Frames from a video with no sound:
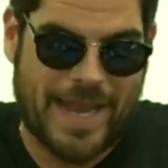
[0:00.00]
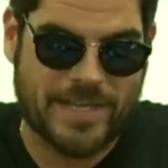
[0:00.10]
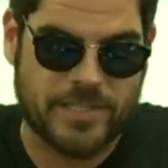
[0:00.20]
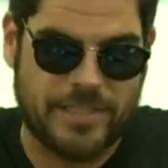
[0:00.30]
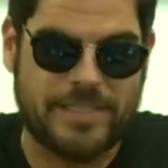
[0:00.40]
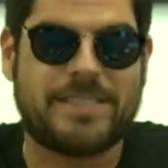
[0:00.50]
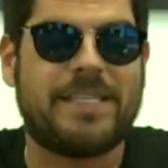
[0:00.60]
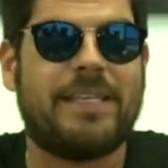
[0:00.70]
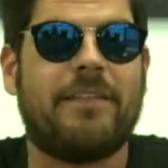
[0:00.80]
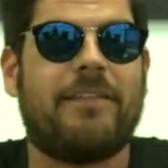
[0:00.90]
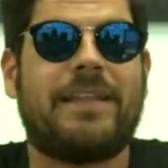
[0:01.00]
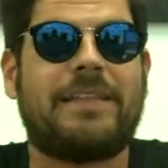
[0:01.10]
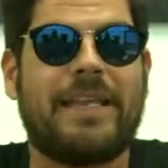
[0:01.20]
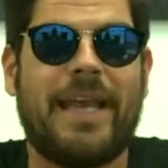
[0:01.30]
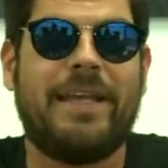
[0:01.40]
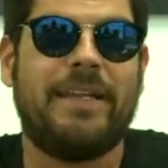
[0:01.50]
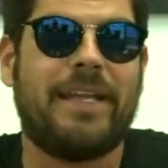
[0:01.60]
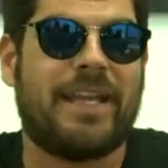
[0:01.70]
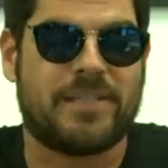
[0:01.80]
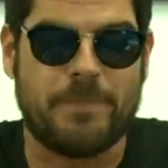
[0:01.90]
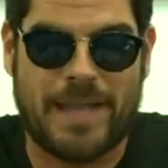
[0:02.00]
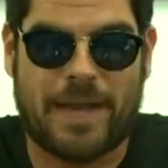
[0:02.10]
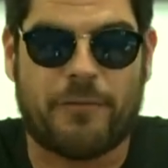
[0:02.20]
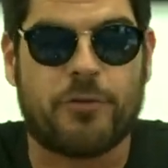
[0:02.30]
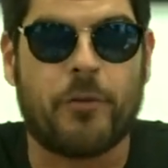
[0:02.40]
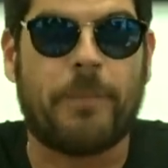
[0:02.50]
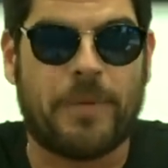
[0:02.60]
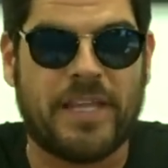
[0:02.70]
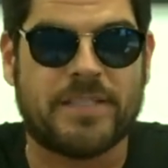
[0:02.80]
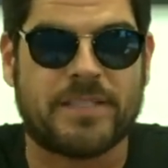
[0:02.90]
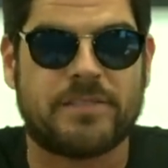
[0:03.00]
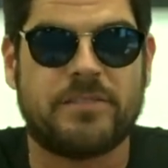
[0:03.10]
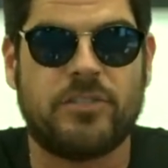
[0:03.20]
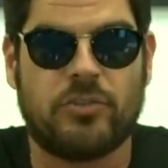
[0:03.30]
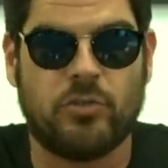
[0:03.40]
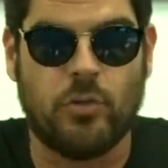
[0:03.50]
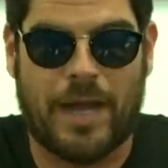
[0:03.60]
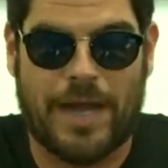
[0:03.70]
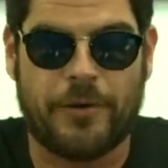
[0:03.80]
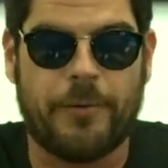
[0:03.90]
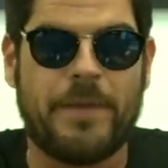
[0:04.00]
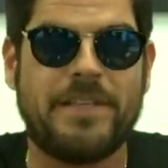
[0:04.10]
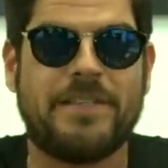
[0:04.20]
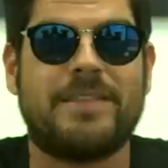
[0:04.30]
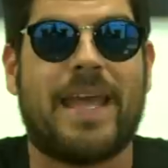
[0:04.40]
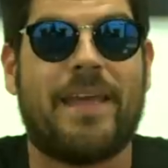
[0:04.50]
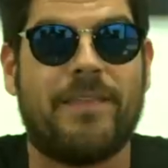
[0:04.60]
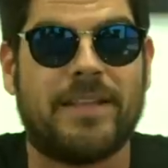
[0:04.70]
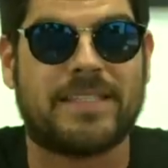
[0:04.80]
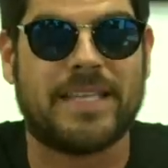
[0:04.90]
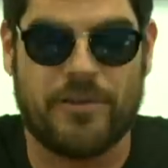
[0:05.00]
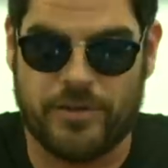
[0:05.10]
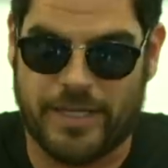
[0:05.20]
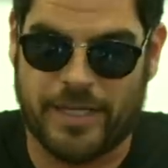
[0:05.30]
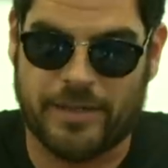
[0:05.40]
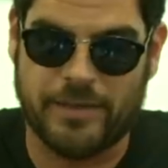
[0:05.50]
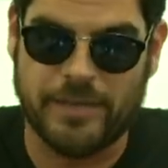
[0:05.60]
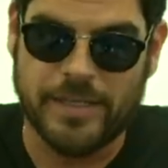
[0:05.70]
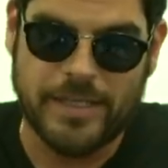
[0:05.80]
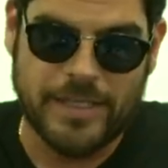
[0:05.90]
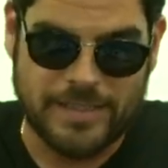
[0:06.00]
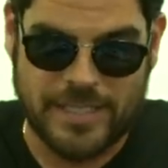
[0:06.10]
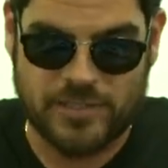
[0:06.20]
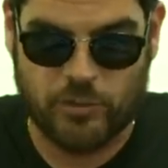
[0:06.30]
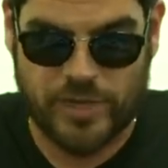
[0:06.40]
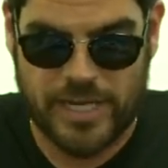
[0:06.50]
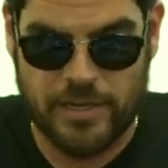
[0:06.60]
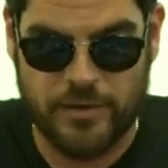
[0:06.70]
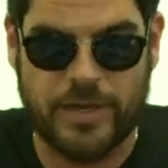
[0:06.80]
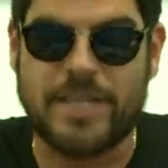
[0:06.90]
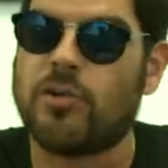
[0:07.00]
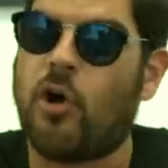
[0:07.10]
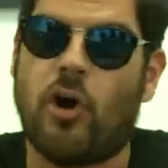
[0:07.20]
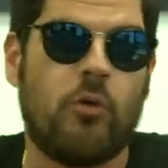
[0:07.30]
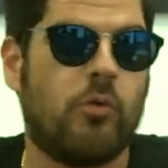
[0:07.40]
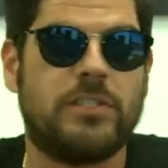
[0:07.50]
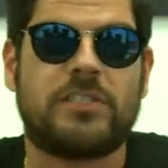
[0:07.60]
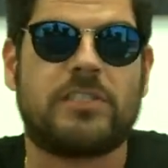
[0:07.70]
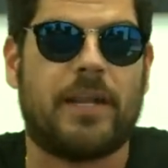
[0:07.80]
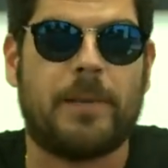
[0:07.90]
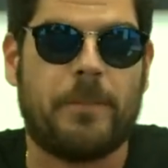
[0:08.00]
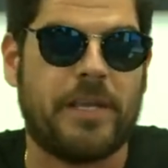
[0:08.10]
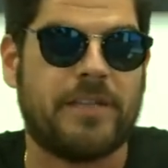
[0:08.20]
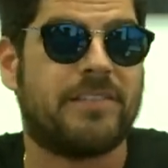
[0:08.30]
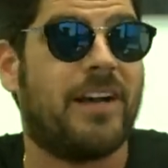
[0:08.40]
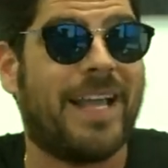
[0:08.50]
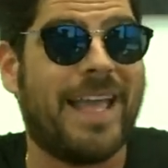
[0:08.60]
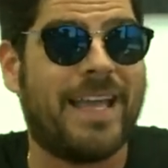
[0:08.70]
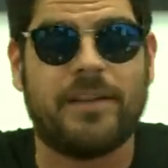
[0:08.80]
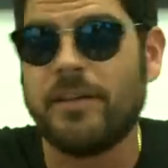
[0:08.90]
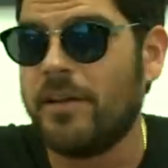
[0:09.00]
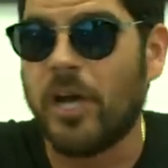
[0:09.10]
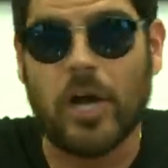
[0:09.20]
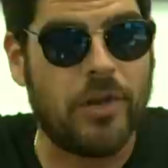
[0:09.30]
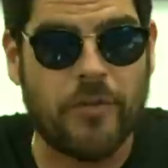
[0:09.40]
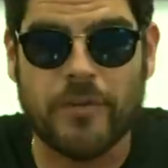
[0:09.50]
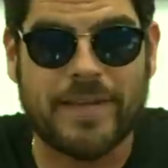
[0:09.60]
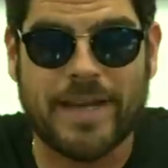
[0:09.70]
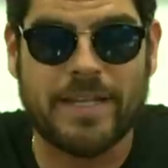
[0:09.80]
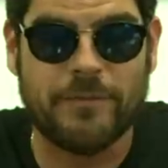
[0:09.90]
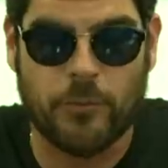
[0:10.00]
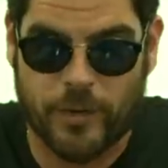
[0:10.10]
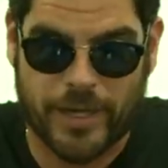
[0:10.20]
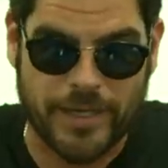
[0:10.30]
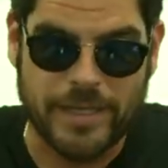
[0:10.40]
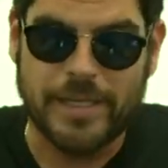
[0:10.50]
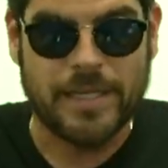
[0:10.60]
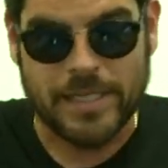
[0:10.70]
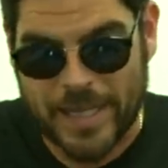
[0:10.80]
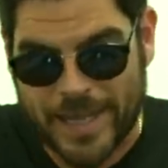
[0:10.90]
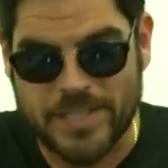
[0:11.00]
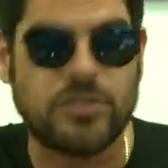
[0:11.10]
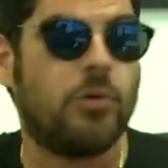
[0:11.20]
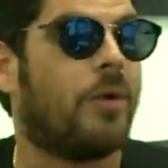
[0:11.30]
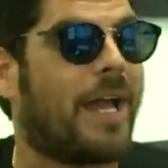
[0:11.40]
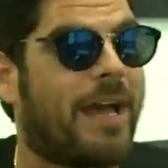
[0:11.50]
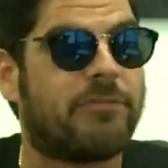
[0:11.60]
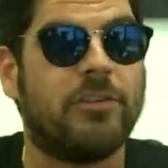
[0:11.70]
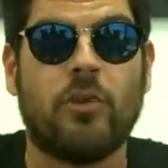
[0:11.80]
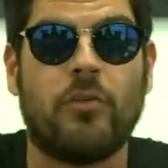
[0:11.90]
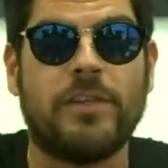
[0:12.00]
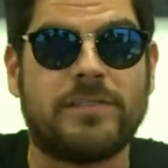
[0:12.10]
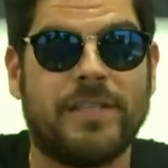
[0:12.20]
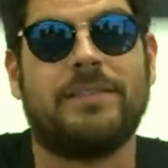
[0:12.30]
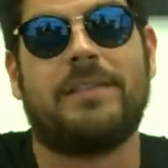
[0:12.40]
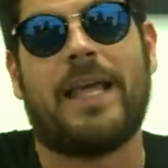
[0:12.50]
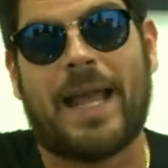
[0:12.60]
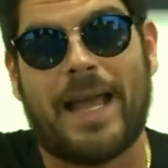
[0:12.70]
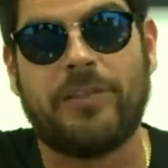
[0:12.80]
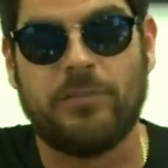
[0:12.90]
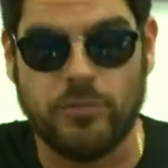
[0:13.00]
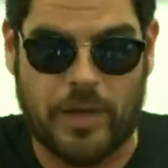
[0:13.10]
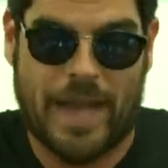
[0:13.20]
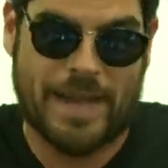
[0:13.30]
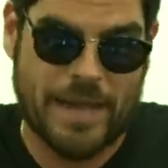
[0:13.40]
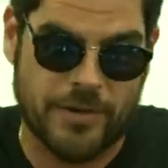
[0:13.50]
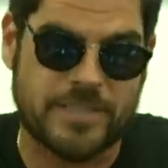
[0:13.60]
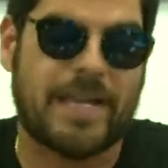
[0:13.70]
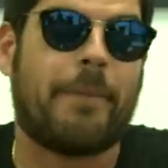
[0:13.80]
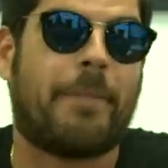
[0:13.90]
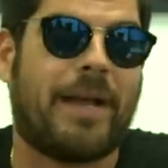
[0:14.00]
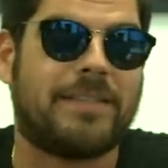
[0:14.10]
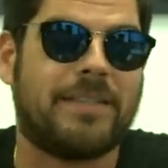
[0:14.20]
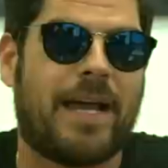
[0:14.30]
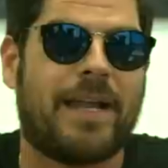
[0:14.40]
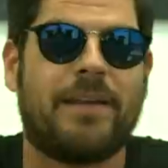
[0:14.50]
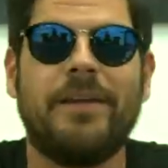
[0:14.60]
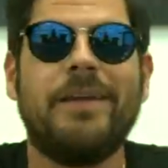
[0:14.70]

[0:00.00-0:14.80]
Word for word: actually see that the end link is made out of three pieces, the two outer pieces and the center link. This one here is all one solid piece. Again, another dead giveaway. Yes, you would have to know these things like I do and here side by side.